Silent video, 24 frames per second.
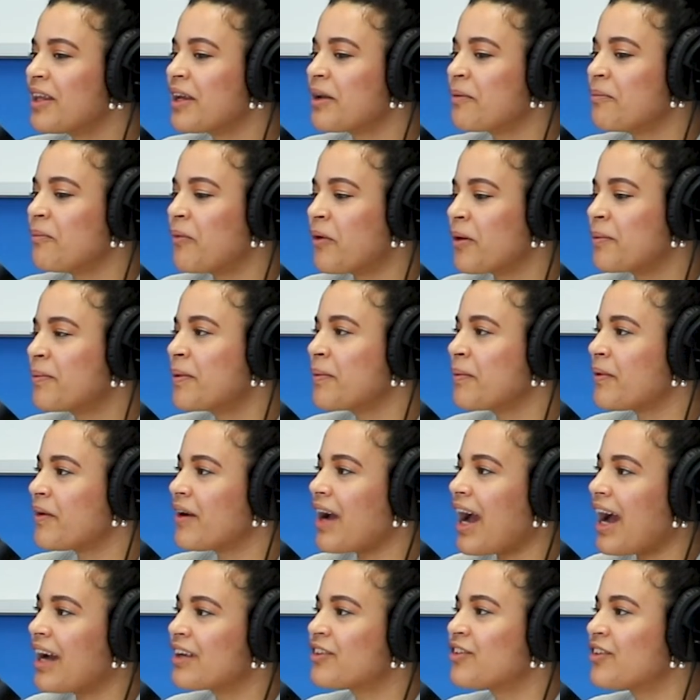like more people are
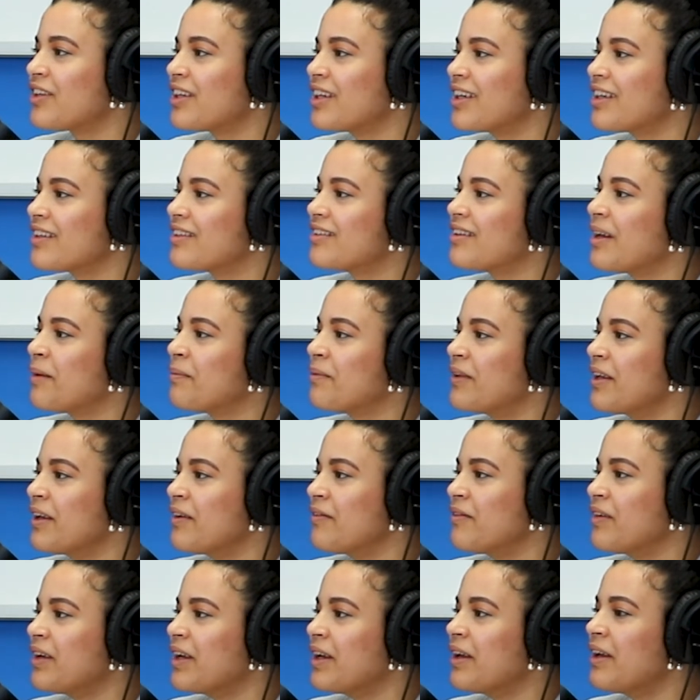actually accepting
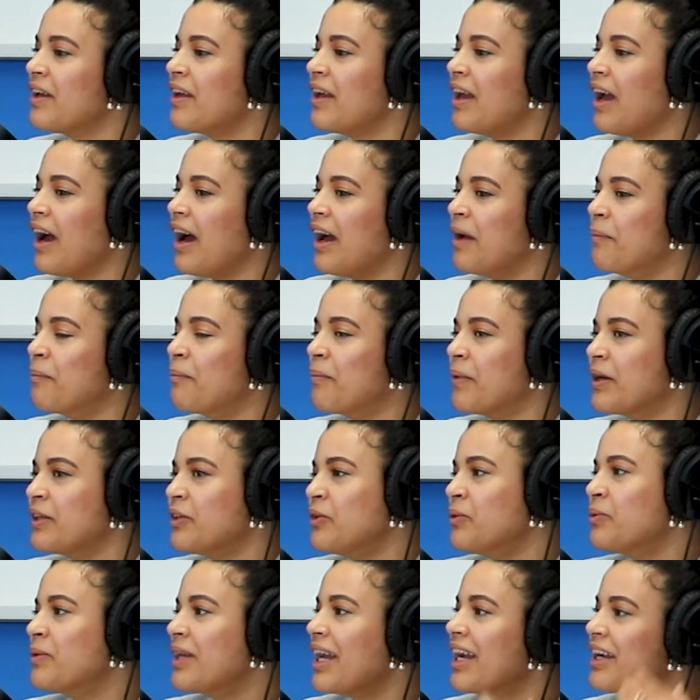of it, but
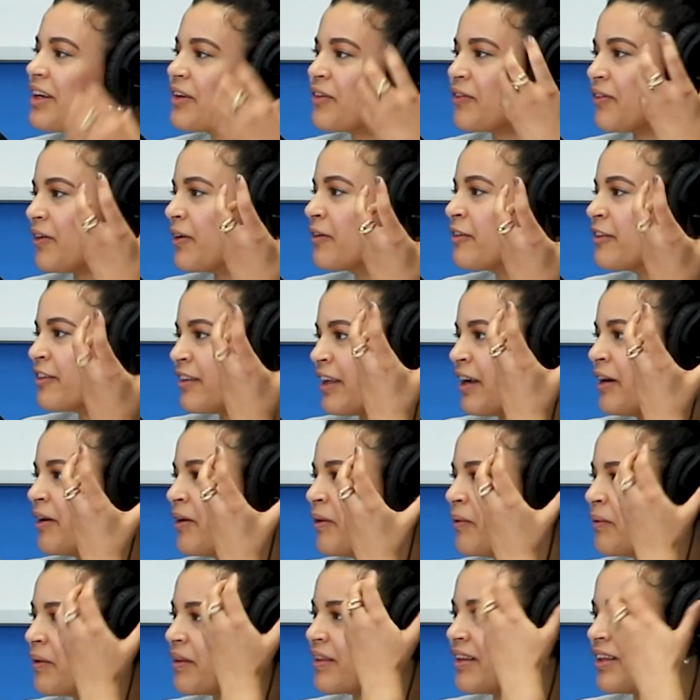you get grossed
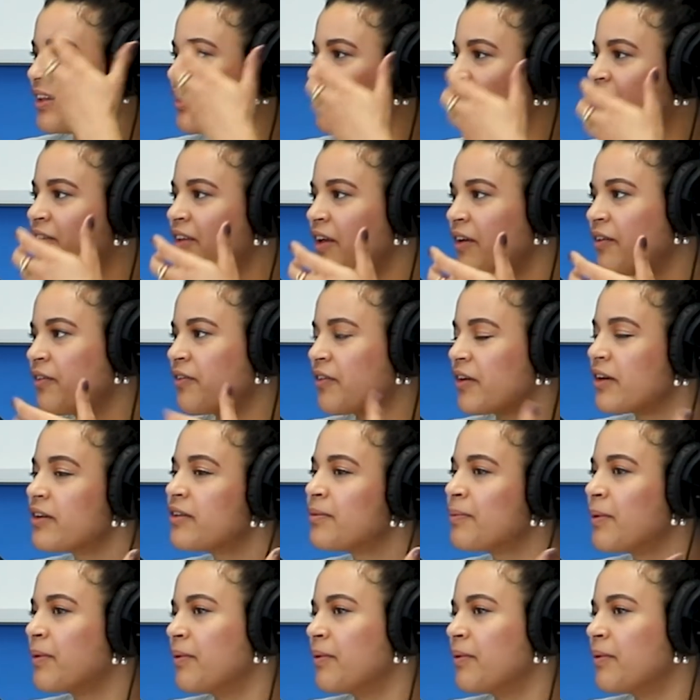out within yourself first.